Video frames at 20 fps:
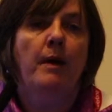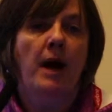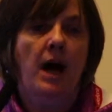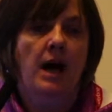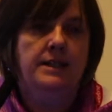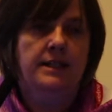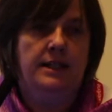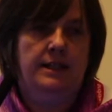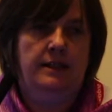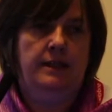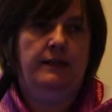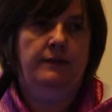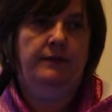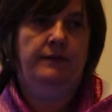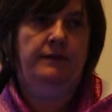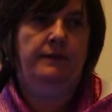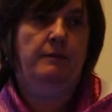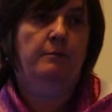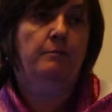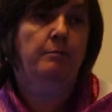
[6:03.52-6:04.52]
a
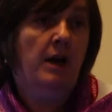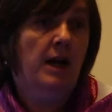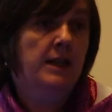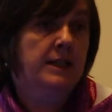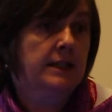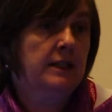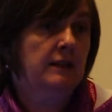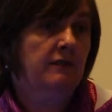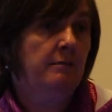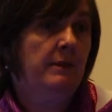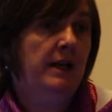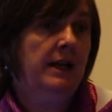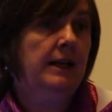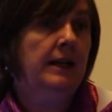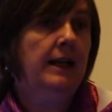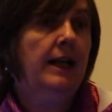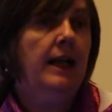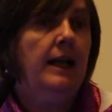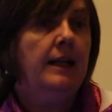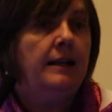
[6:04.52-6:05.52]
positive
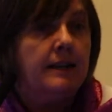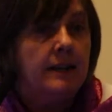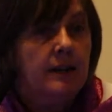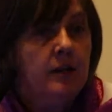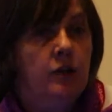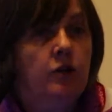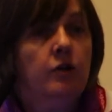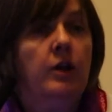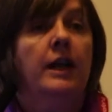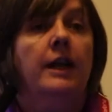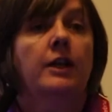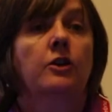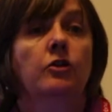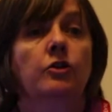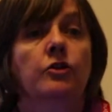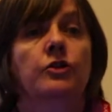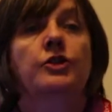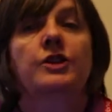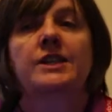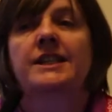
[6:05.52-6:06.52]
mental health and looking at
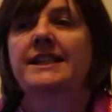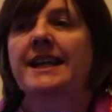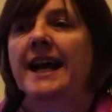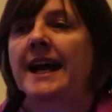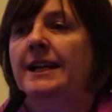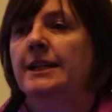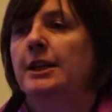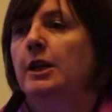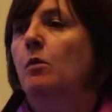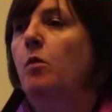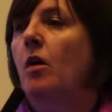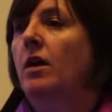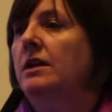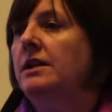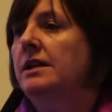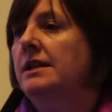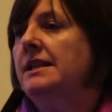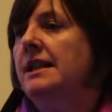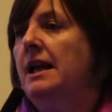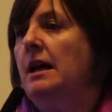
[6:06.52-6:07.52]
understanding
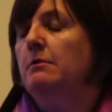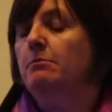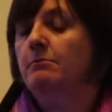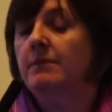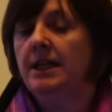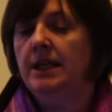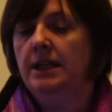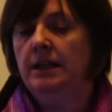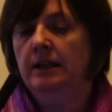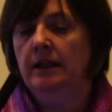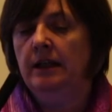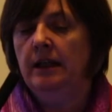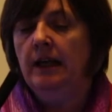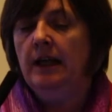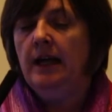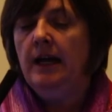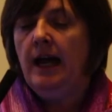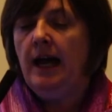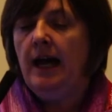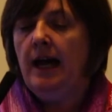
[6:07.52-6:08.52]
what does that mean.
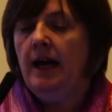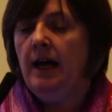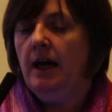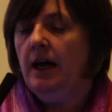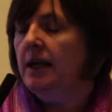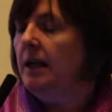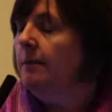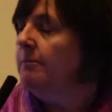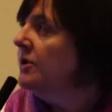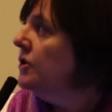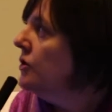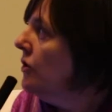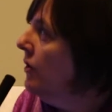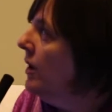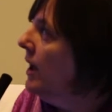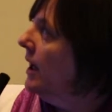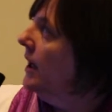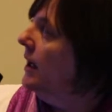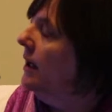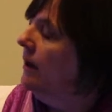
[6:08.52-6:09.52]
And I'm
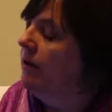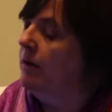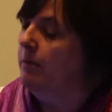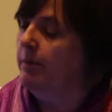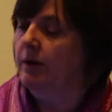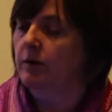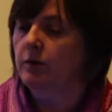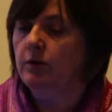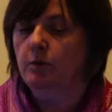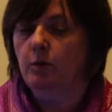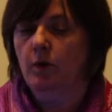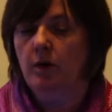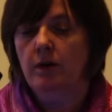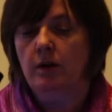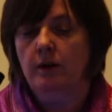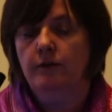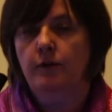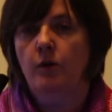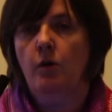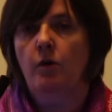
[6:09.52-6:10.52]
talking here about the
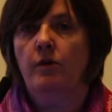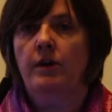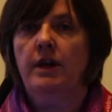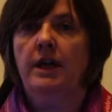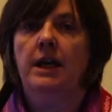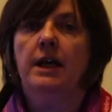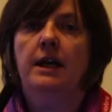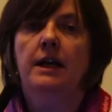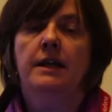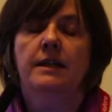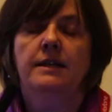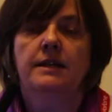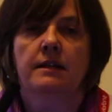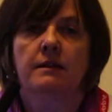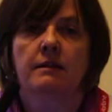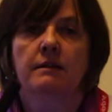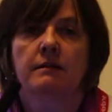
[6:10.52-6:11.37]
work of Corey Keyes